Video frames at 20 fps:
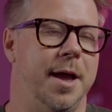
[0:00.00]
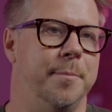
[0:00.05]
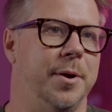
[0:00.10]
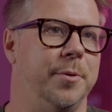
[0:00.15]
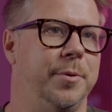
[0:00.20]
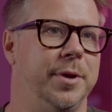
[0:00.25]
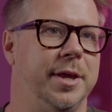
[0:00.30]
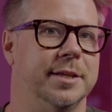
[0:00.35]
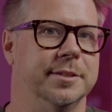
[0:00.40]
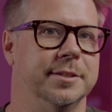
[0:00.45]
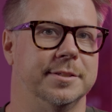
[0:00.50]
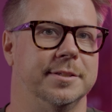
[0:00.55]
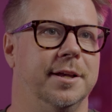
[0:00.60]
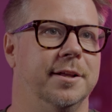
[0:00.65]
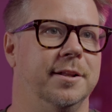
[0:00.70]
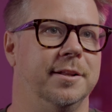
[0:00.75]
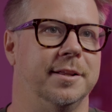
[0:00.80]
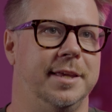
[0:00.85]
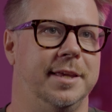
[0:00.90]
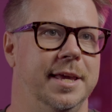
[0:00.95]
but we can
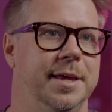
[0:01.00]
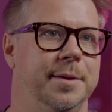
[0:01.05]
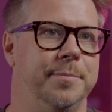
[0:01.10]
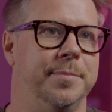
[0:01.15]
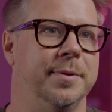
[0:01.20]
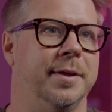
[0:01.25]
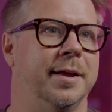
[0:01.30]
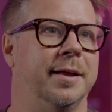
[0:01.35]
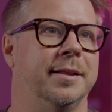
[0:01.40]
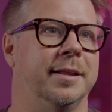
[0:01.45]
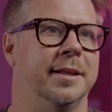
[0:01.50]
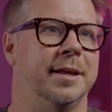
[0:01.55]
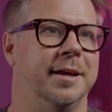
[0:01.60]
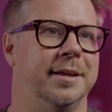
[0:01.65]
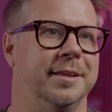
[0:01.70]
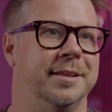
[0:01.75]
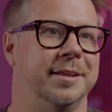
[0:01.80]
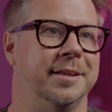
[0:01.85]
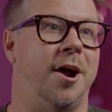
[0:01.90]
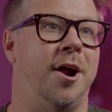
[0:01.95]
still keep
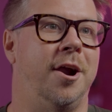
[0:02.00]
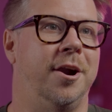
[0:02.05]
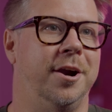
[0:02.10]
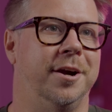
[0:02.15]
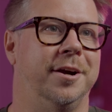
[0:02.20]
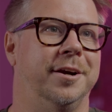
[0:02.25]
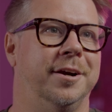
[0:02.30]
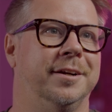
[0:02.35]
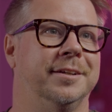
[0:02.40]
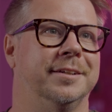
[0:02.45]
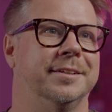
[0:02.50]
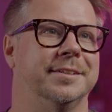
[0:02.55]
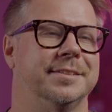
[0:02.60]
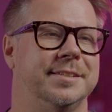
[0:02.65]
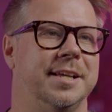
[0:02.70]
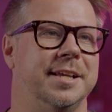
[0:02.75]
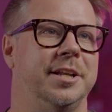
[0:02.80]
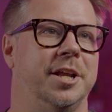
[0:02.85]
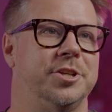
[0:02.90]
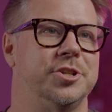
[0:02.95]
our
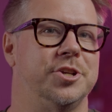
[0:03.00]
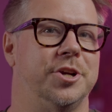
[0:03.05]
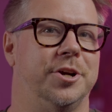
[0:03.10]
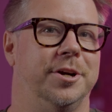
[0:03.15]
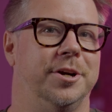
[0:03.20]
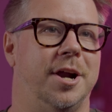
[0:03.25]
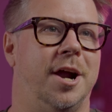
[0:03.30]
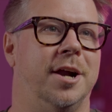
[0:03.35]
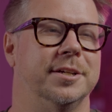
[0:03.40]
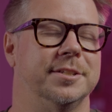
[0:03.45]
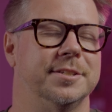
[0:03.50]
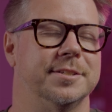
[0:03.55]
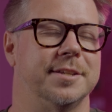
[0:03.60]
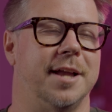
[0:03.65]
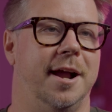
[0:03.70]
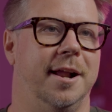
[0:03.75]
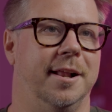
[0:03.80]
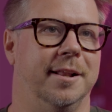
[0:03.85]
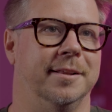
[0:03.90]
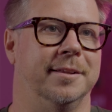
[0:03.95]
signature art
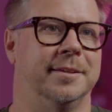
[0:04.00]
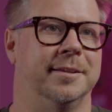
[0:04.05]
style.